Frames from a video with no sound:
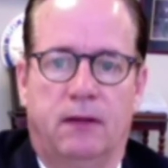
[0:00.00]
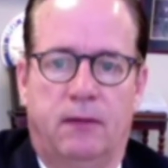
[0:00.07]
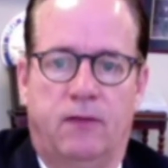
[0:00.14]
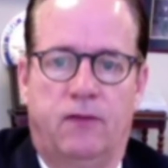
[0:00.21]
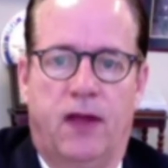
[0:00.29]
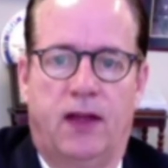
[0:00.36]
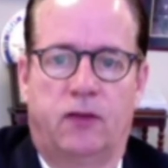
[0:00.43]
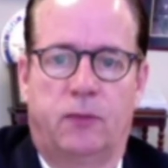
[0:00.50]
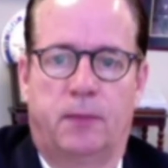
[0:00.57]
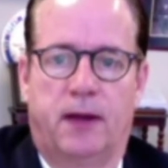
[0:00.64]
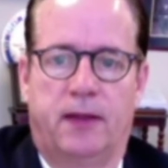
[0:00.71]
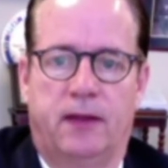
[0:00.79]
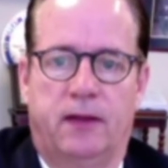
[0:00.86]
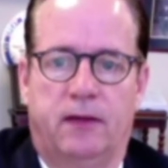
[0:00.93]
advanced
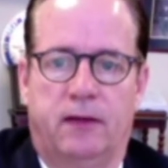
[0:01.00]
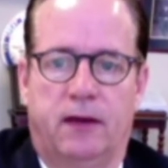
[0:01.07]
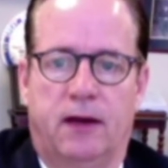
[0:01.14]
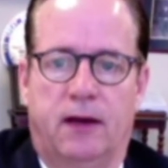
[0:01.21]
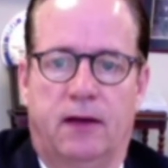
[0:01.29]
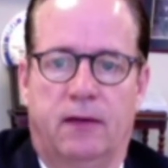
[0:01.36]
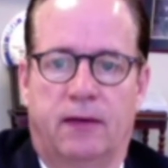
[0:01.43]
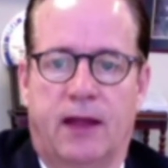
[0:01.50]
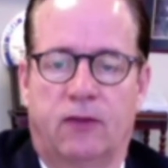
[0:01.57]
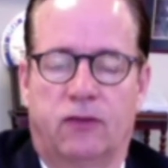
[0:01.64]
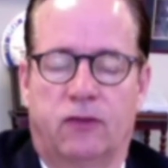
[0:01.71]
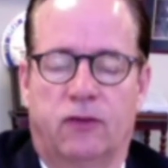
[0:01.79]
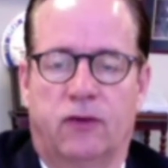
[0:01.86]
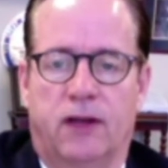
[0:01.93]
by the
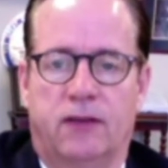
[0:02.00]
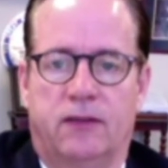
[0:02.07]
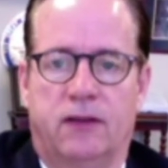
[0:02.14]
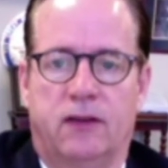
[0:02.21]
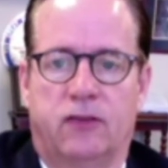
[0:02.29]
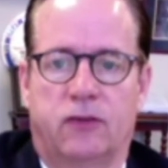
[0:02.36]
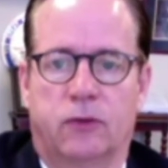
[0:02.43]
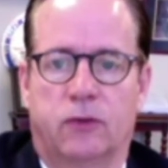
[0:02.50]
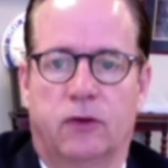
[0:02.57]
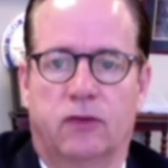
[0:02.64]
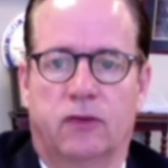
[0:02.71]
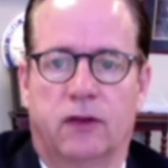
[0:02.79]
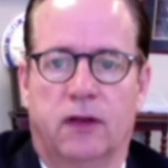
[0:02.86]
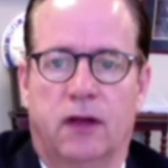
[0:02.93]
Council of Great City
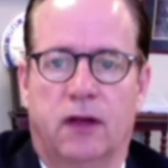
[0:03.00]
Schools,